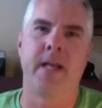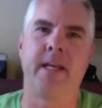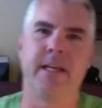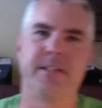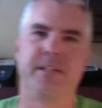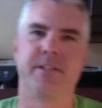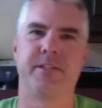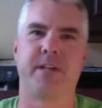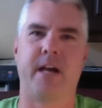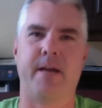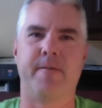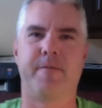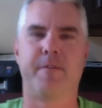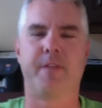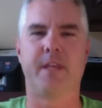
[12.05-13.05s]
guess it's time
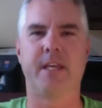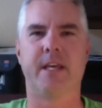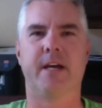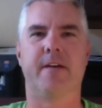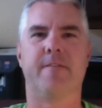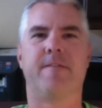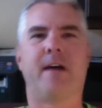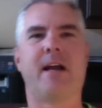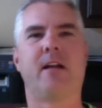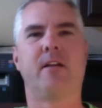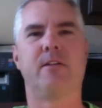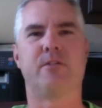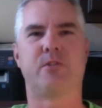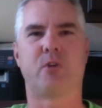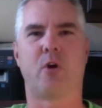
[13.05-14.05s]
for the final
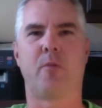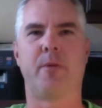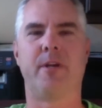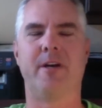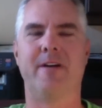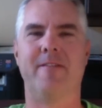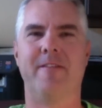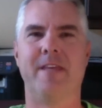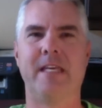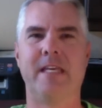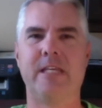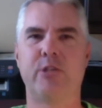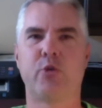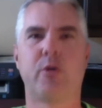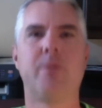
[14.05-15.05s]
installment of the
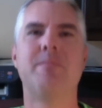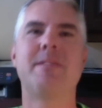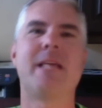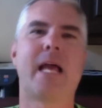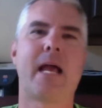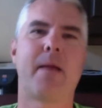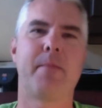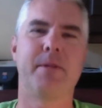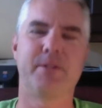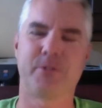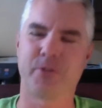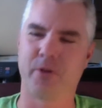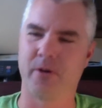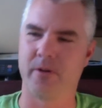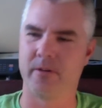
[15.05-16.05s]
Trim Tab
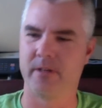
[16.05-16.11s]
install.